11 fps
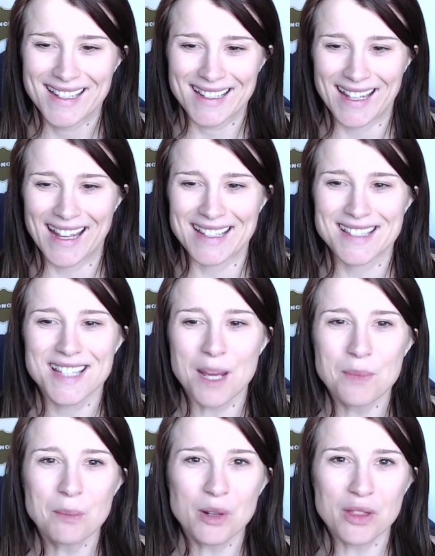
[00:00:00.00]
Okay, step
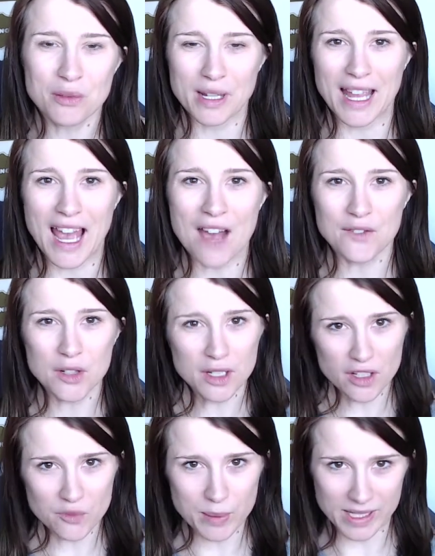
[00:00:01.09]
number three, after
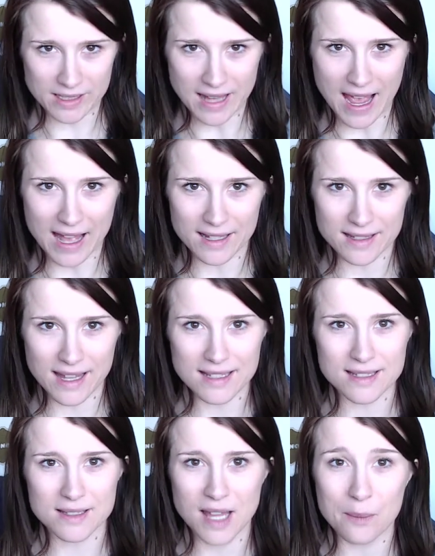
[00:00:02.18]
you've been in
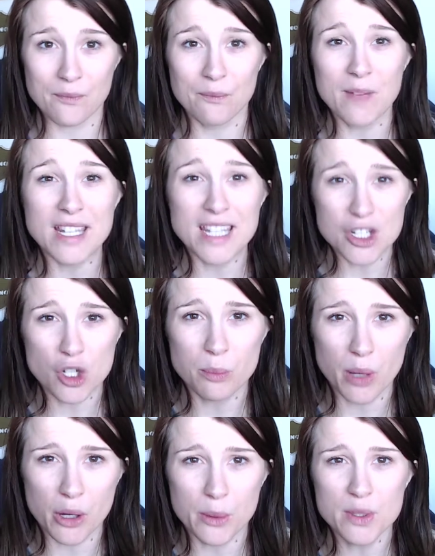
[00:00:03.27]
that initial
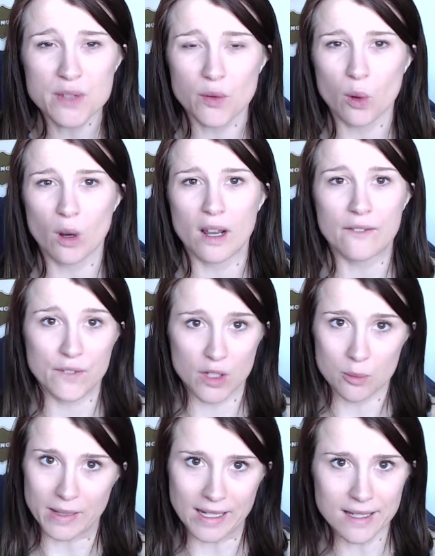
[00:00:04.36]
pose for a few
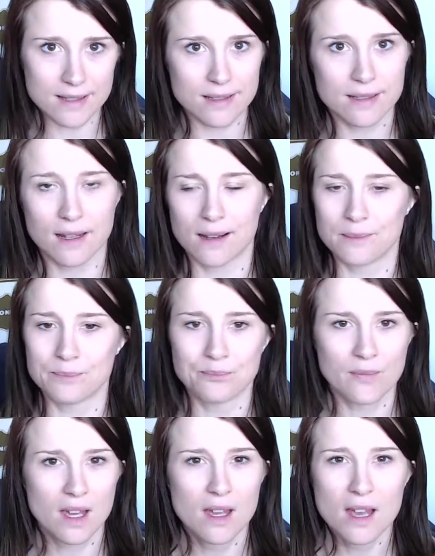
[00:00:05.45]
minutes,
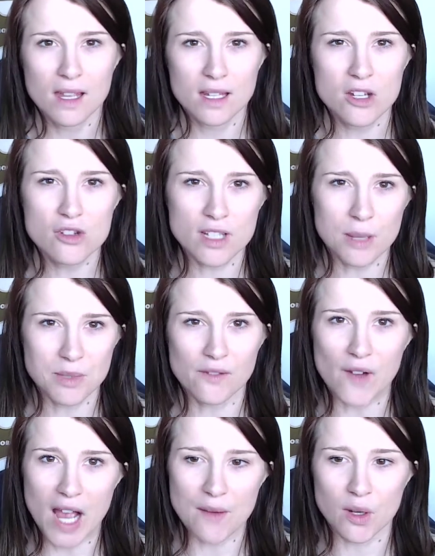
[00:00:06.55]
usually up to
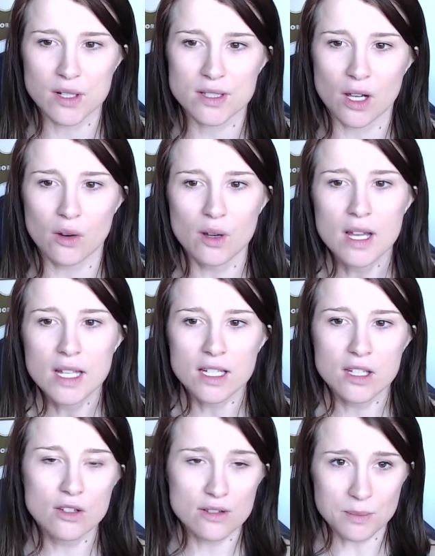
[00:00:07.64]
five or so, you
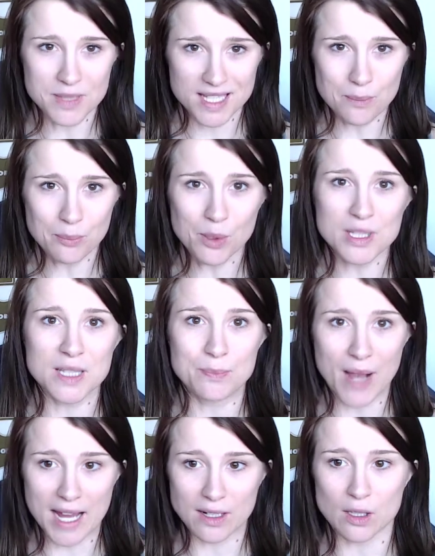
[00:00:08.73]
do some simple
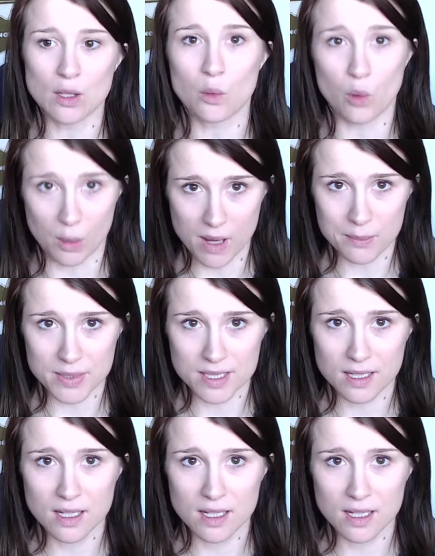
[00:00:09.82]
spinal warm-ups.